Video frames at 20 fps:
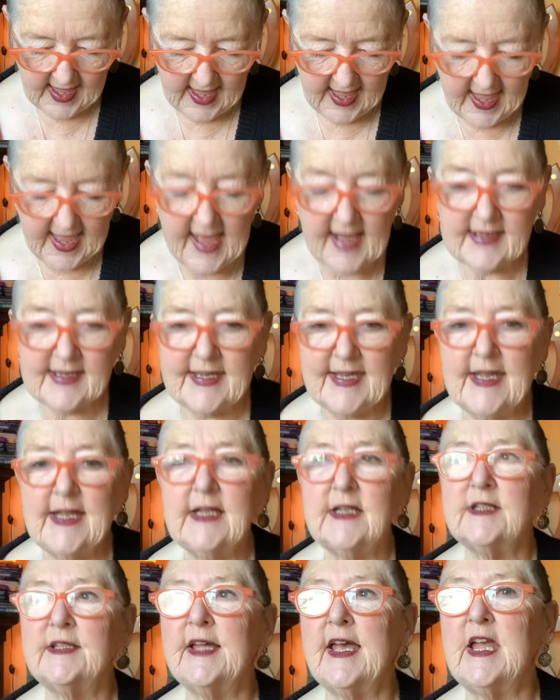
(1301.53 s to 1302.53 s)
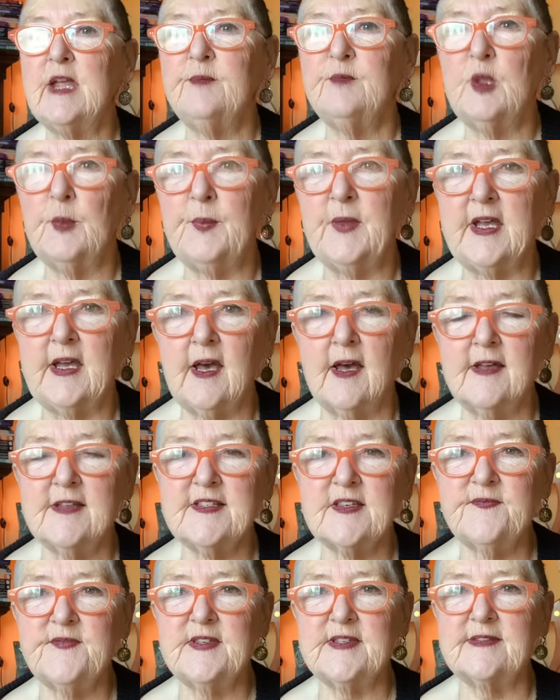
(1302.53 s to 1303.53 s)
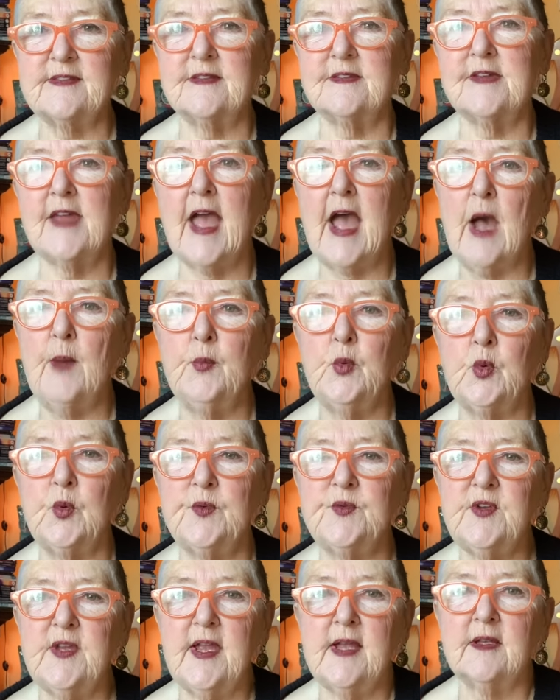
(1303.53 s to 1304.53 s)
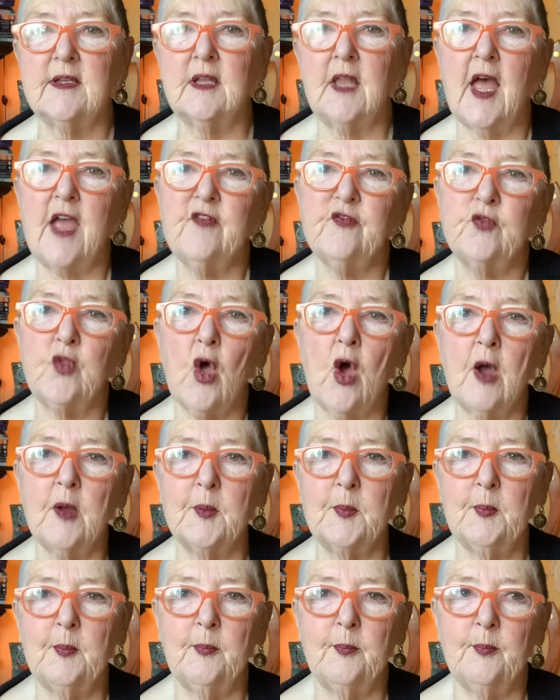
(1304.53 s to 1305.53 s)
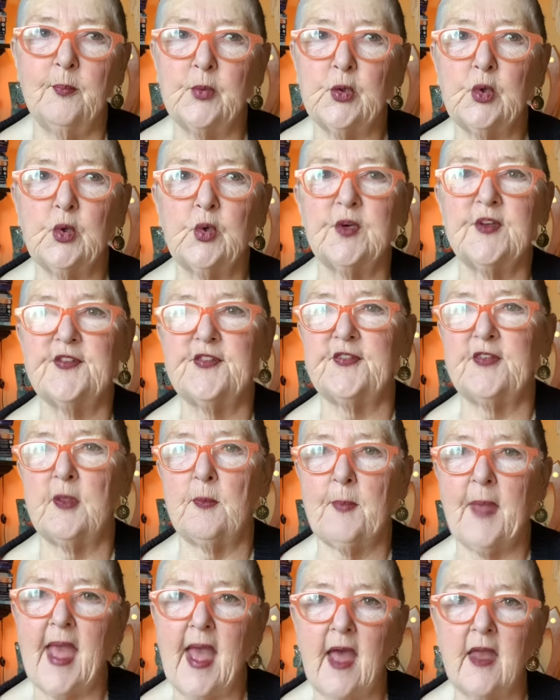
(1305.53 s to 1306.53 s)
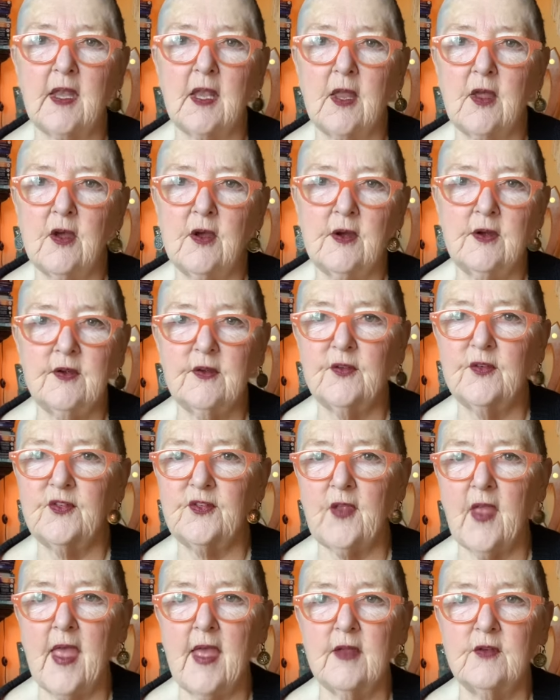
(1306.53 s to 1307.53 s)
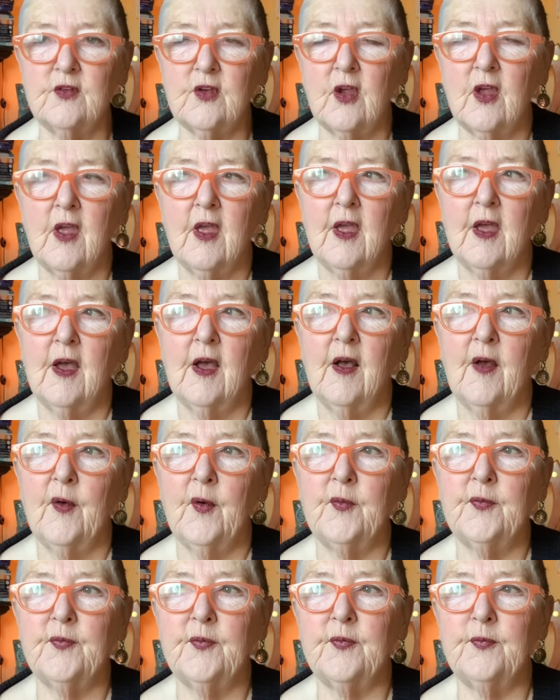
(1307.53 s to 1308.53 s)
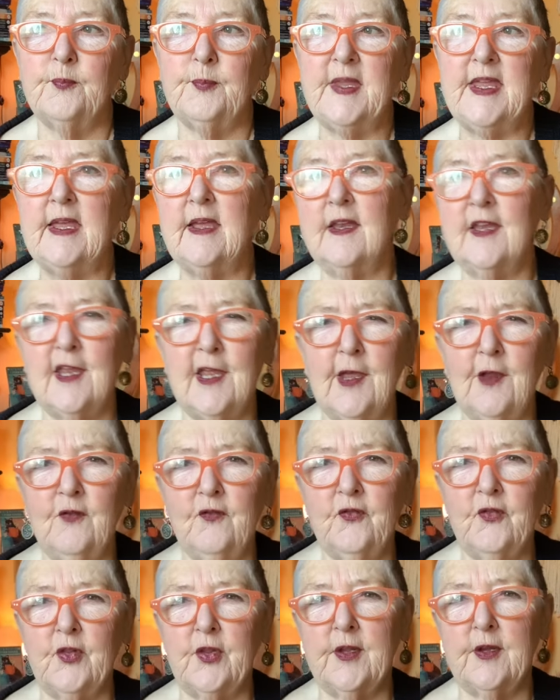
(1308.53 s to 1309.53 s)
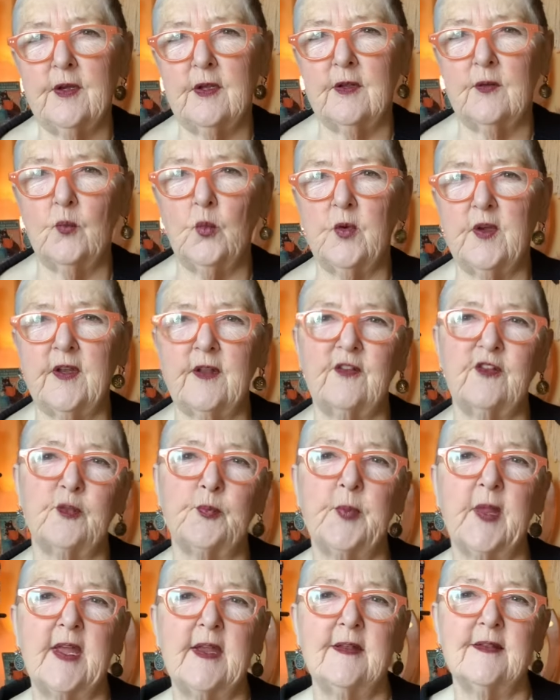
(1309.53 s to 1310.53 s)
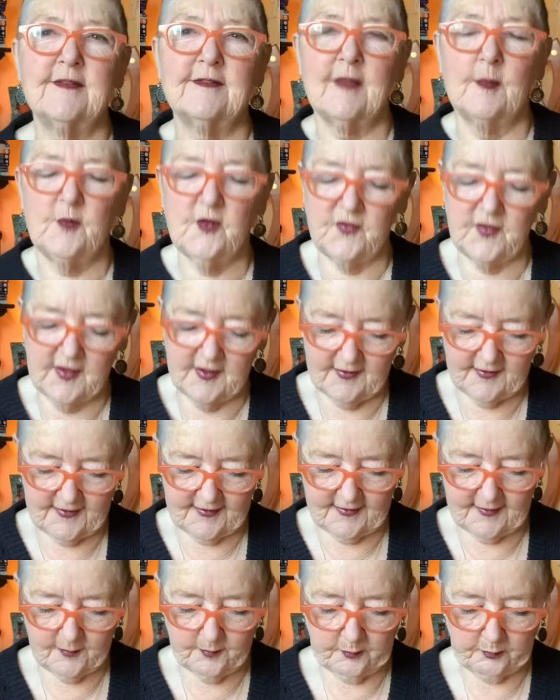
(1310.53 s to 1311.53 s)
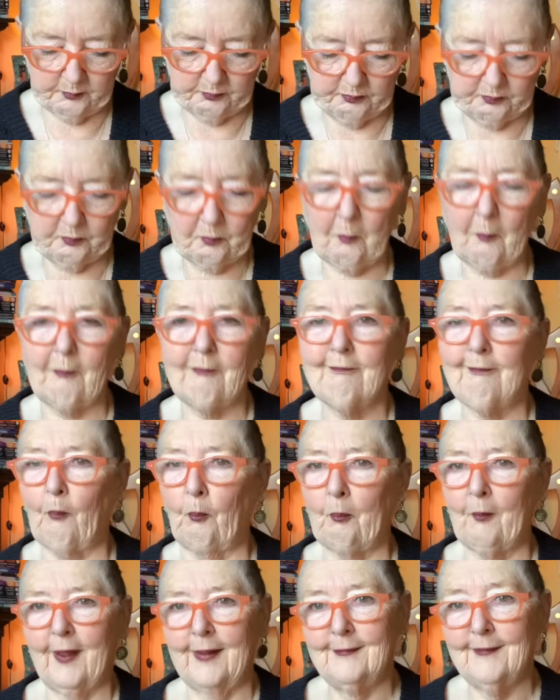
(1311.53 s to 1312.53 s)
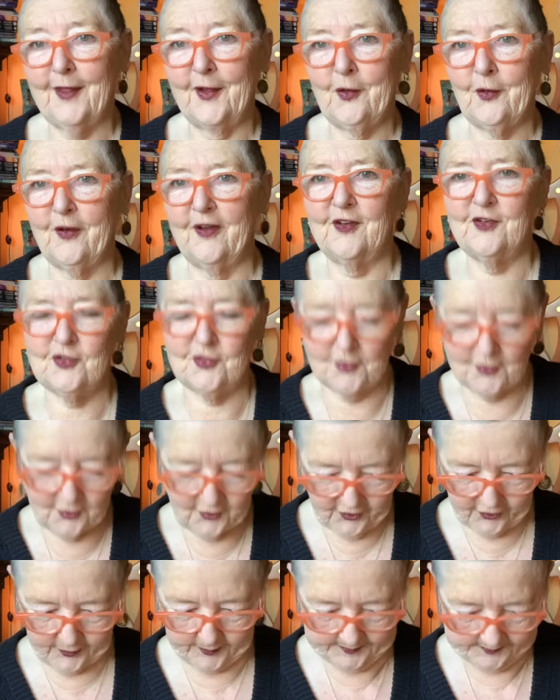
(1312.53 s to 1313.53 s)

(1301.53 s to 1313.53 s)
And he claimed that because of this stab wound, he had lifelong pleurisy, bad lungs, and being an invalid would explain some of his later issues.